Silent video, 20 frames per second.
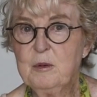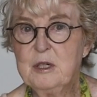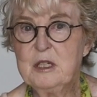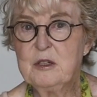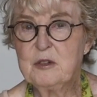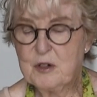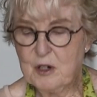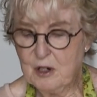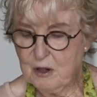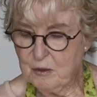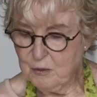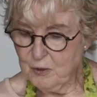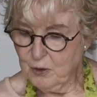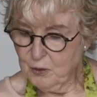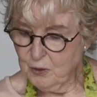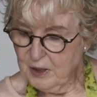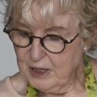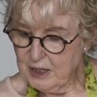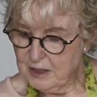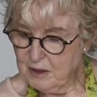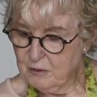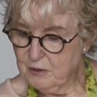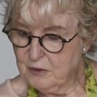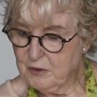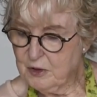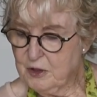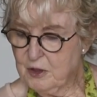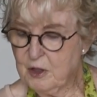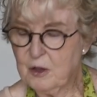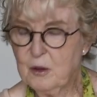we start rolling out
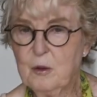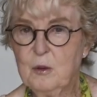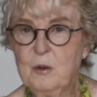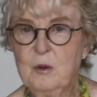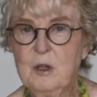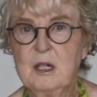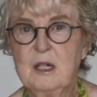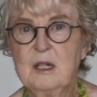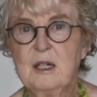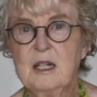the dough,